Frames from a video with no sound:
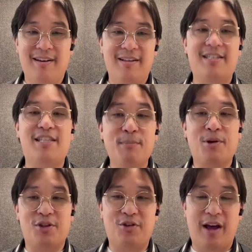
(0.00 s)

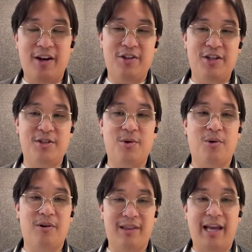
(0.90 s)
similar strategies
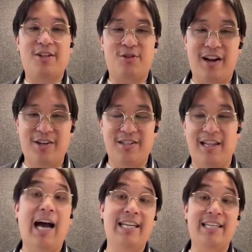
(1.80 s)
or like strategies. And
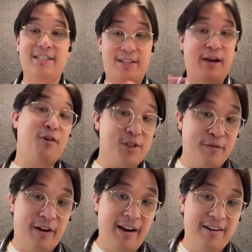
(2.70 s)
the idea is
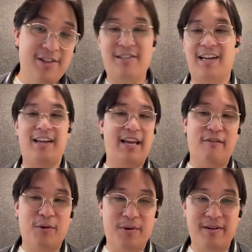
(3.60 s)
diversify. Just like
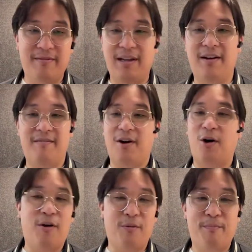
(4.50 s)
everyone in
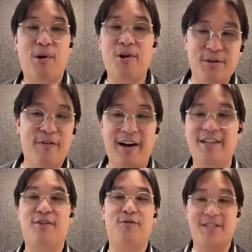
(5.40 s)
our own personal
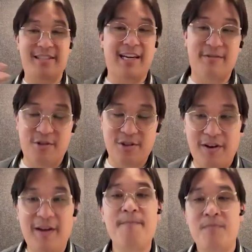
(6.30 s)
finance, everyone says
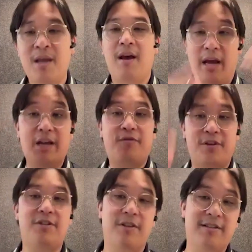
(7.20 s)
diversify. Hedge
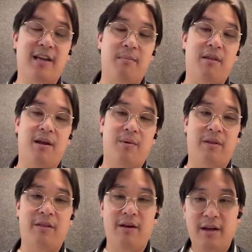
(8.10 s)
funds do the same thing
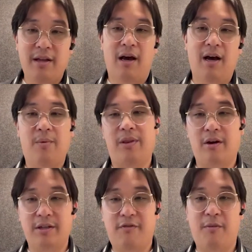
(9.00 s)
with what they
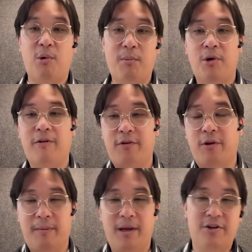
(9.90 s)
call different
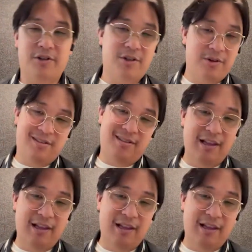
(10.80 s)
portfolio managers. So